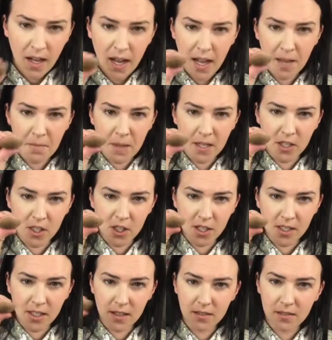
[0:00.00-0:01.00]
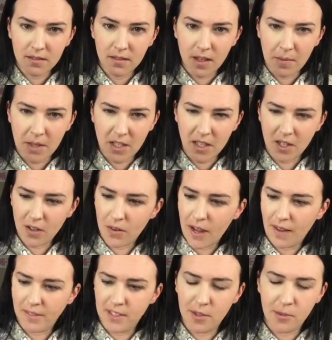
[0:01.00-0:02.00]
I pinch it. I mean, you don't
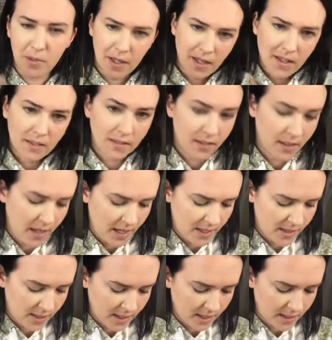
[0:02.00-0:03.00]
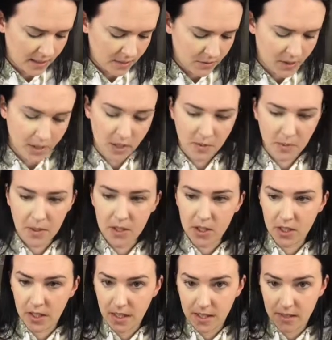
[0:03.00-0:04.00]
have to, but I just like to. I just pinch
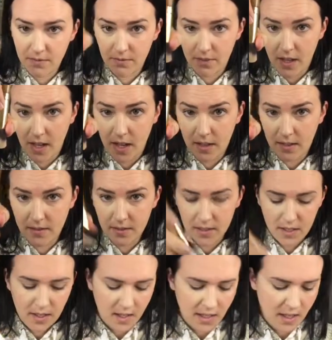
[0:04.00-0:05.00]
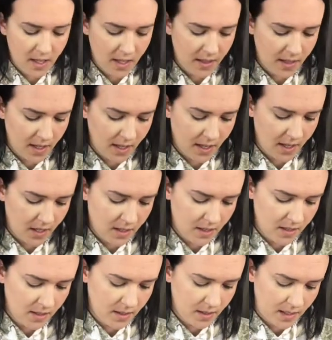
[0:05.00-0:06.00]
it nice and flat and then
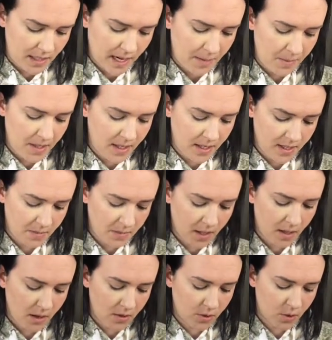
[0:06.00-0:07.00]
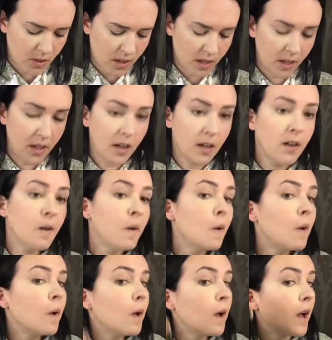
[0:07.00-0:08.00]
dab it into my contour color.
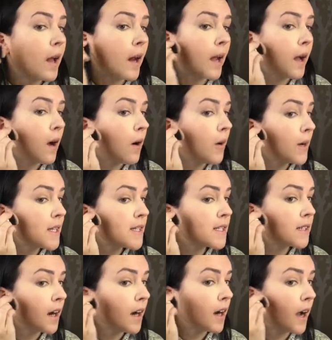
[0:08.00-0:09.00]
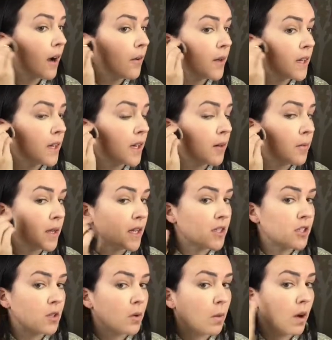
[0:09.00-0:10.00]
And I always start out here
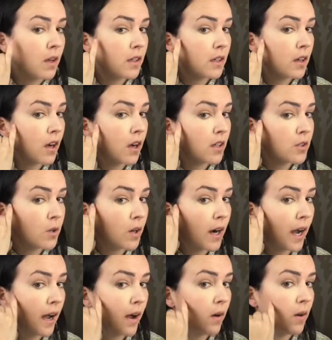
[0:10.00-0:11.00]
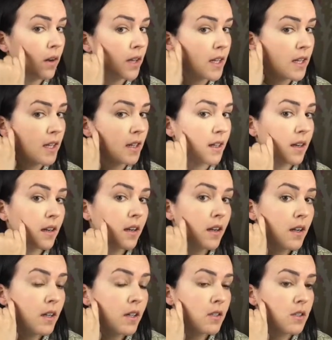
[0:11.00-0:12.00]
because you want your contour out here
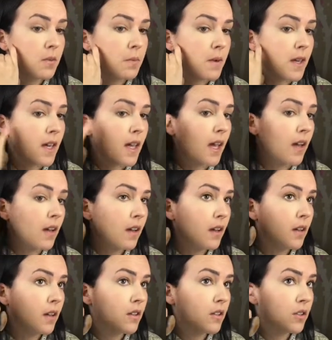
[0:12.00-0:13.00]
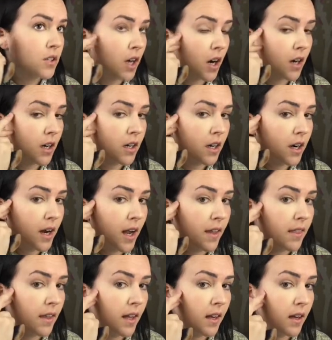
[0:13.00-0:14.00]
to be darker
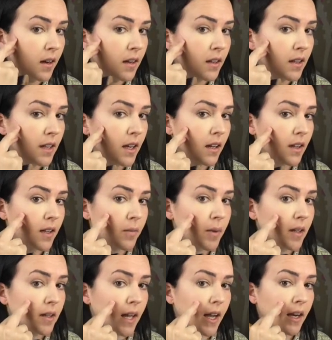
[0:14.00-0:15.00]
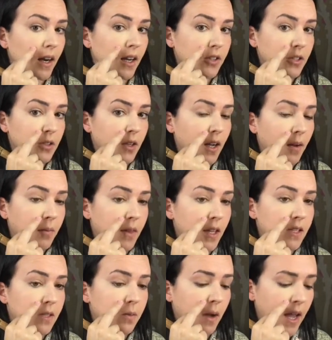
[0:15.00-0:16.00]
and then get a little bit lighter as you come
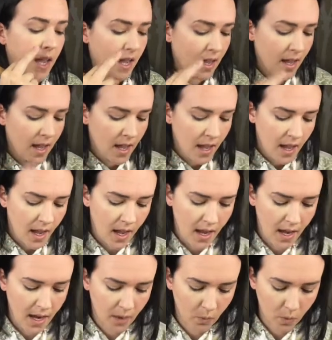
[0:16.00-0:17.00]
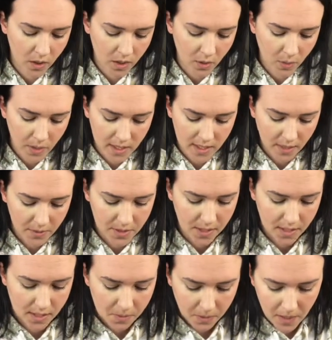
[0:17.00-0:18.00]
this way. And one of the ways I was
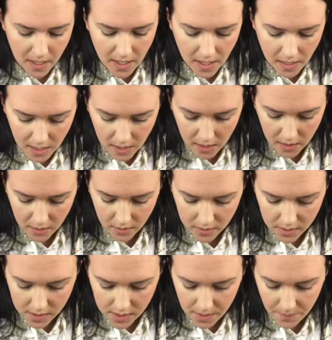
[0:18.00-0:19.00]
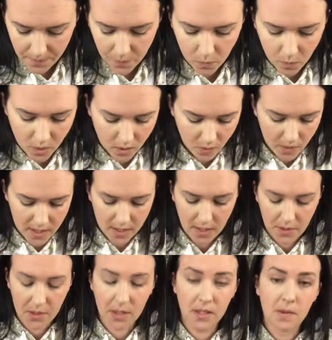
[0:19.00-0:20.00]
explaining it, here, let's see. One of the ways I
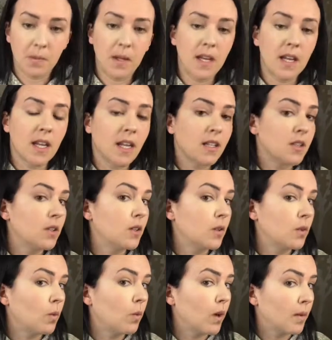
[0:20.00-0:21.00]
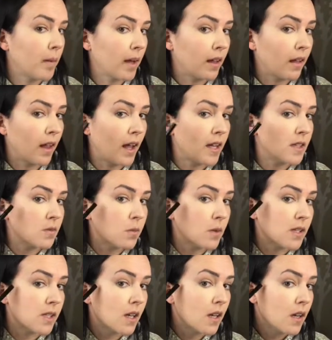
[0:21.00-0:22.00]
was explaining it to one of my clients
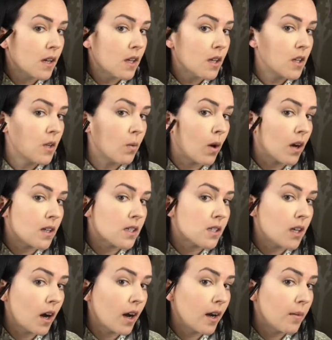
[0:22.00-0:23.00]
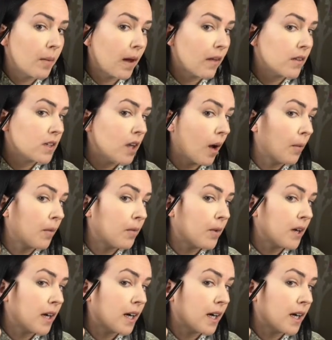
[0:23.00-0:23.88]
was you want to start at about the top of your